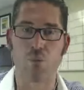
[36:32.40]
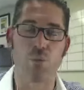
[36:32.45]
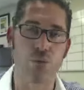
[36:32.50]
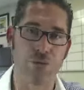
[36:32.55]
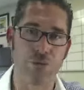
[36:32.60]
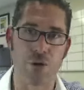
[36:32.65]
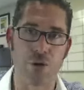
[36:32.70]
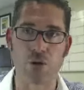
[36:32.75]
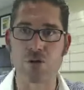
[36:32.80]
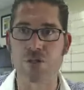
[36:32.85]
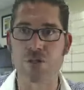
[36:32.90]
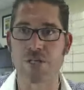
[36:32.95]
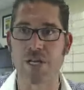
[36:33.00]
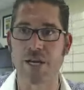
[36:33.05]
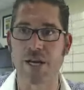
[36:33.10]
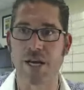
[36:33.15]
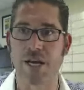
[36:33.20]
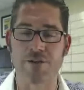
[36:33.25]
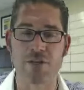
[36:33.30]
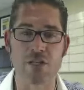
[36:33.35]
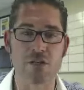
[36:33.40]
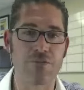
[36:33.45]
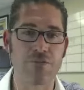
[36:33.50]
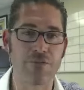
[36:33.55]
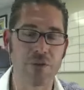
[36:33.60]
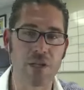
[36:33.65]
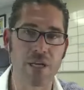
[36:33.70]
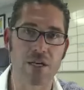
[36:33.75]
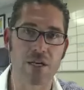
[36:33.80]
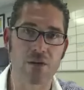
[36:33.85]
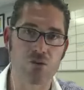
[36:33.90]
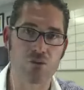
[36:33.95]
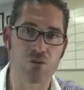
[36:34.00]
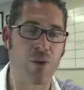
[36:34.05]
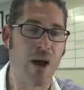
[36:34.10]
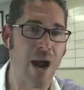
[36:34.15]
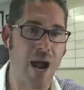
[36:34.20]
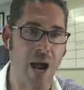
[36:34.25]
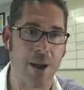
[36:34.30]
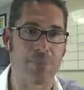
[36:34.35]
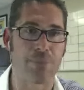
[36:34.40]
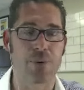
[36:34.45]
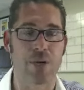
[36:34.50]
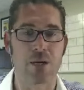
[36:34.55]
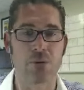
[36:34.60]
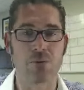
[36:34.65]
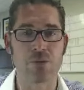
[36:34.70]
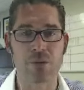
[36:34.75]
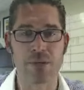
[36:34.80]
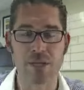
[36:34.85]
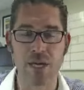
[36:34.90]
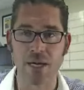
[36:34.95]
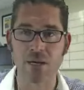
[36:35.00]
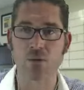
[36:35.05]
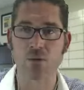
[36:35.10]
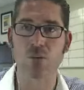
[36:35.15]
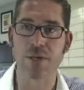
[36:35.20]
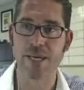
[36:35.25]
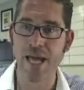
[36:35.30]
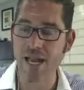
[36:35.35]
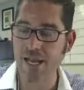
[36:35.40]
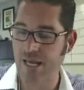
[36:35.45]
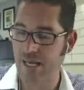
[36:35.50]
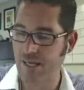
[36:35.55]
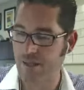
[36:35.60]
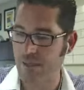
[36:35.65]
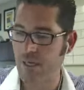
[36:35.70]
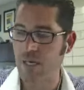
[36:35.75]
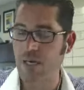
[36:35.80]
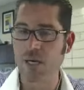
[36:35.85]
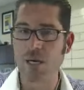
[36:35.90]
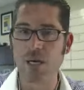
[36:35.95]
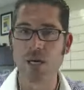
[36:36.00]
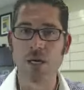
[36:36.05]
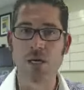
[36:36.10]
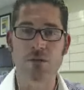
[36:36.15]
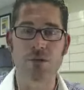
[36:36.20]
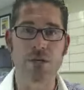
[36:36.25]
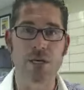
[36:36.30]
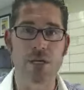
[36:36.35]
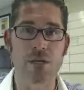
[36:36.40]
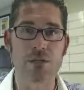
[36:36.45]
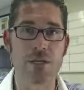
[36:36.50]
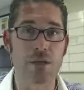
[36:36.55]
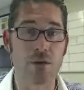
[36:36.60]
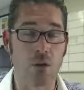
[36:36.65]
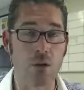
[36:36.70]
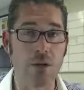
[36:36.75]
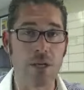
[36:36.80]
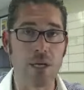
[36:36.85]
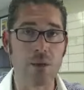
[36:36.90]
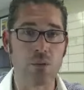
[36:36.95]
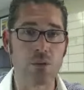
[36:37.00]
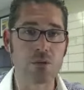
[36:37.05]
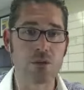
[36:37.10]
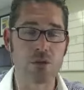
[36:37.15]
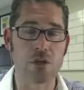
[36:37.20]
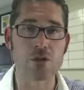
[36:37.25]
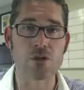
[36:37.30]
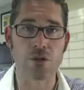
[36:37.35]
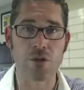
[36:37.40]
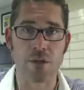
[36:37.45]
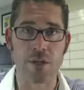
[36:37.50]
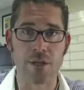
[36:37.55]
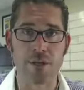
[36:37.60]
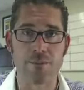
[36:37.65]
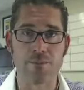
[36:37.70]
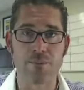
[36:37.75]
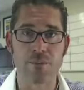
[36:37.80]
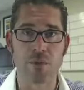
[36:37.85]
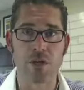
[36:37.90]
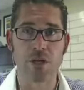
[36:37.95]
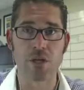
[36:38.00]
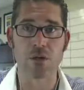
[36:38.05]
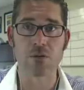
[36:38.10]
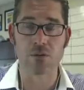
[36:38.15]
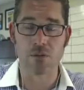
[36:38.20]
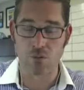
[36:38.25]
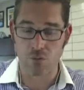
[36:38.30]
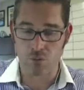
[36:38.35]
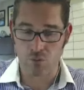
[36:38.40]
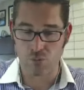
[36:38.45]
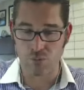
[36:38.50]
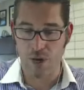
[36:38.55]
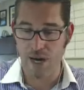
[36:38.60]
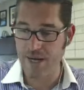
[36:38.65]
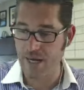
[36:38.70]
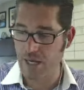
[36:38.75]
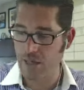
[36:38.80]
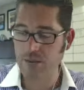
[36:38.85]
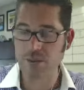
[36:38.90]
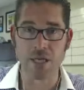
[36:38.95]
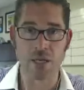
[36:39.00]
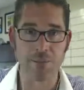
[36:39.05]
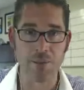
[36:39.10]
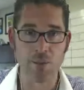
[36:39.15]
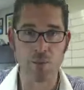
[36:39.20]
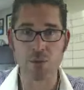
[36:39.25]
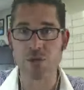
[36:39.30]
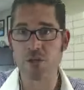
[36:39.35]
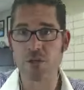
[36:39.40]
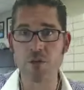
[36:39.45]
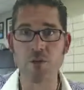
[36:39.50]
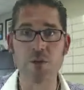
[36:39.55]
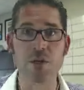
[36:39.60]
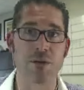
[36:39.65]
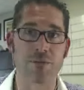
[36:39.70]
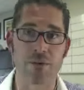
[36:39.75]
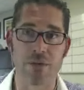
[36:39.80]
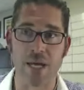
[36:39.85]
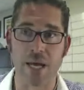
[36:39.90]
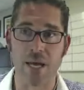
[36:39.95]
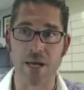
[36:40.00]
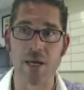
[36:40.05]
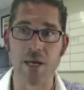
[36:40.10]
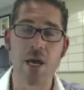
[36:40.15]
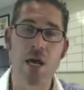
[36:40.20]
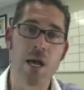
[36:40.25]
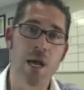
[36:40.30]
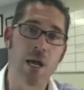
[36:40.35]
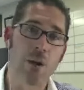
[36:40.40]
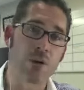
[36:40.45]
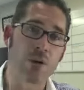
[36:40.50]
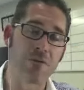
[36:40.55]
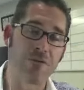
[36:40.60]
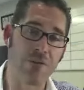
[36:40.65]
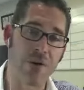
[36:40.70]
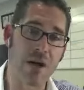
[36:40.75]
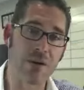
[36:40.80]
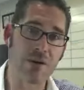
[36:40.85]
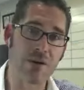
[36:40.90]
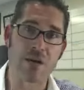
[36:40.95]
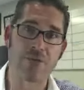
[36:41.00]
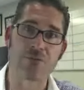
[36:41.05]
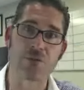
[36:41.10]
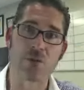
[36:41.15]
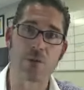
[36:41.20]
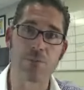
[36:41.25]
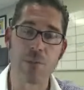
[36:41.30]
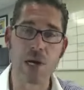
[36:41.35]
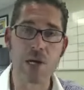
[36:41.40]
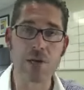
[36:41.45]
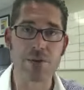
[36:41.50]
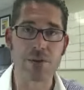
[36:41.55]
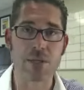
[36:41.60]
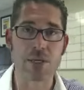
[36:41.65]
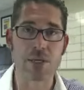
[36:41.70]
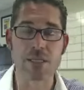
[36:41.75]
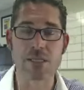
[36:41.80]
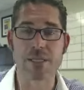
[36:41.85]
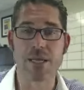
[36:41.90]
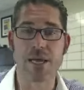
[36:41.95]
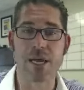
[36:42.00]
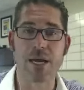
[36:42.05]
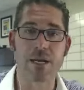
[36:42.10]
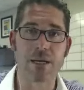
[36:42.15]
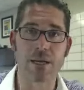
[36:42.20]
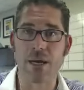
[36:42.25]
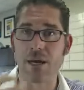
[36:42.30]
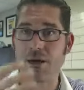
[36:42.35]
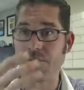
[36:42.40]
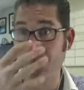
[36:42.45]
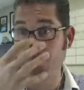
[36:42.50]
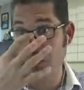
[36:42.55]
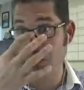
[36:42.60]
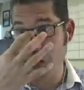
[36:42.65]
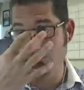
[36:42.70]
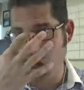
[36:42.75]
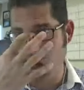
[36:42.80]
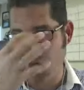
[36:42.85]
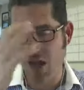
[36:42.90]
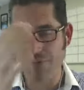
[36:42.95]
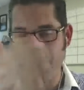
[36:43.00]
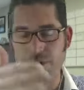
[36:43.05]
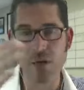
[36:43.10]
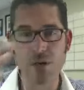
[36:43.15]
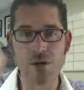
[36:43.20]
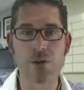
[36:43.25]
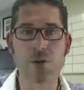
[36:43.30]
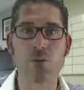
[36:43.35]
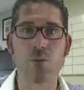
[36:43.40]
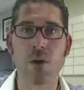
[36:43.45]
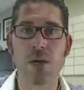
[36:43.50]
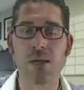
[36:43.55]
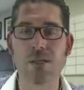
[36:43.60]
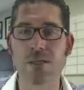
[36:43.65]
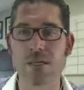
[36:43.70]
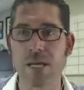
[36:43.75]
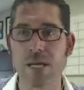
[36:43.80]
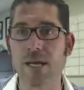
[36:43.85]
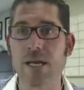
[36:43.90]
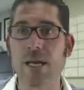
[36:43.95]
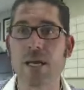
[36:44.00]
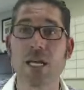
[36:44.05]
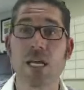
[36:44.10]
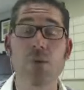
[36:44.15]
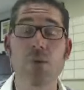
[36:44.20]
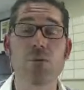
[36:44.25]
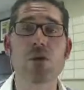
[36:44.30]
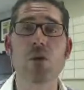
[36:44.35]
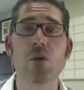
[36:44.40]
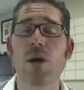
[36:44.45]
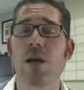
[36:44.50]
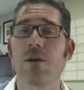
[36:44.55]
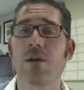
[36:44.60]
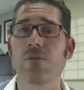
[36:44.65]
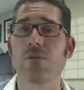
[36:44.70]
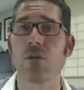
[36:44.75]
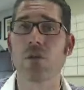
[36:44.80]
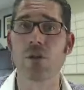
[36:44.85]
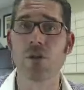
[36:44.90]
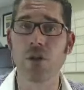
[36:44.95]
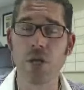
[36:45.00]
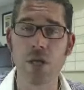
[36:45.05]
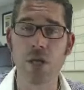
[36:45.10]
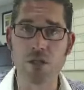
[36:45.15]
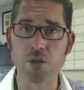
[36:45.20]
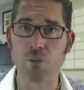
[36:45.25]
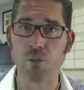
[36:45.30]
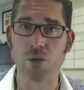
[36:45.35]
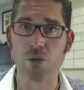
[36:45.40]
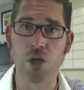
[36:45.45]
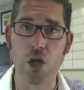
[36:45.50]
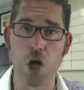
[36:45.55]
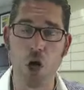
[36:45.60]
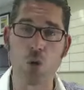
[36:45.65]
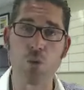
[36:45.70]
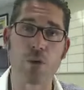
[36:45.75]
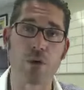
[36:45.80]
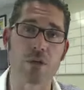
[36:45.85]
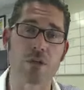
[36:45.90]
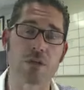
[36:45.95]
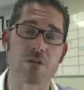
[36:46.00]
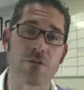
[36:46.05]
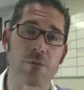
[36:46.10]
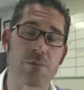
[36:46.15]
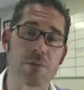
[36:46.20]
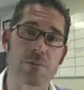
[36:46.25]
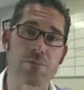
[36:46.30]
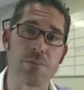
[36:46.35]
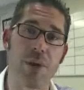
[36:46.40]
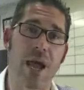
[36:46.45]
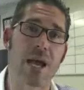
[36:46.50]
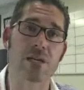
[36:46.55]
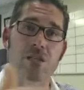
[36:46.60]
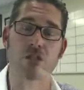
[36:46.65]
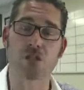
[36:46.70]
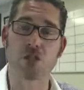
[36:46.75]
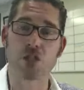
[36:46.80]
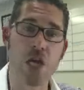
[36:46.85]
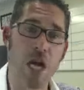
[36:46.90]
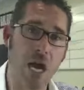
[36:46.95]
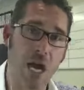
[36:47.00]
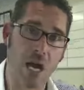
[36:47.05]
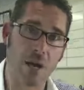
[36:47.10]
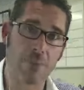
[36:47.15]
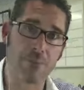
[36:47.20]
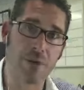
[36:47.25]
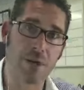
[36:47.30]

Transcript: Thursday, I just feel like crap. I don't, I don't get it. So Darren's like, okay, well, start journaling. You know, write out and tell me what you're doing every day. What he found after a month is that every every other Wednesday, he would go have lunch with coworkers from his past job.